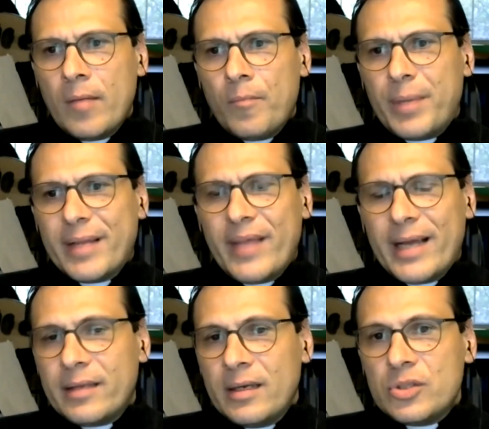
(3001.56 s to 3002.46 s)
But
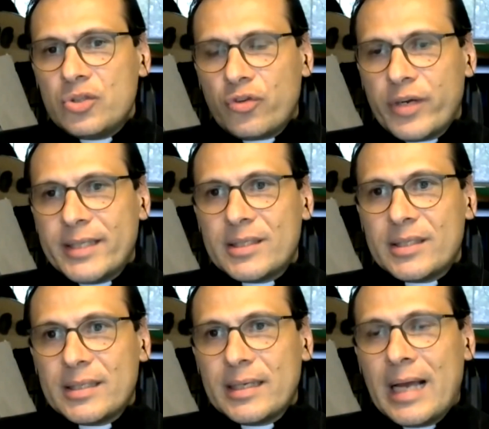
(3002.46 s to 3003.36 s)
that
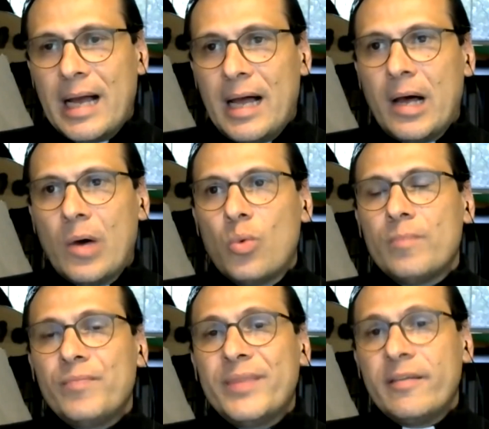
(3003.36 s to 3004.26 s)
illustrates how
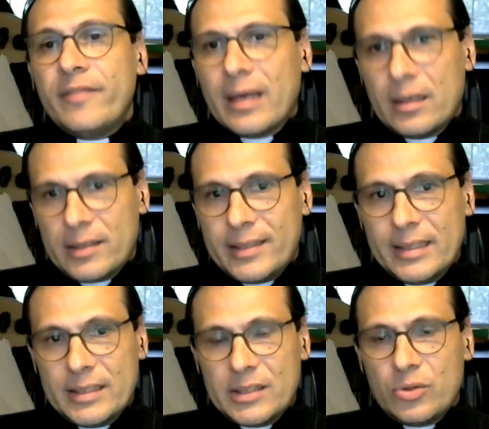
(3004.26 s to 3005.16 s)
difficult it
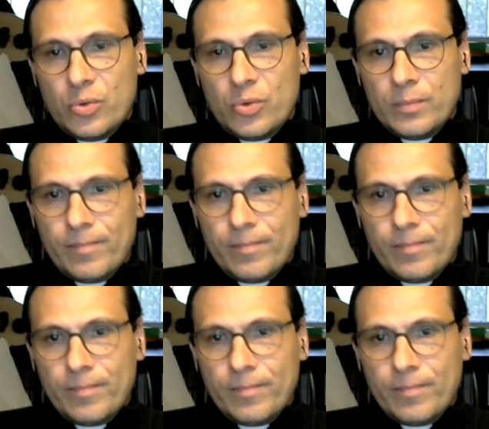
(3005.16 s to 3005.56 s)
is to,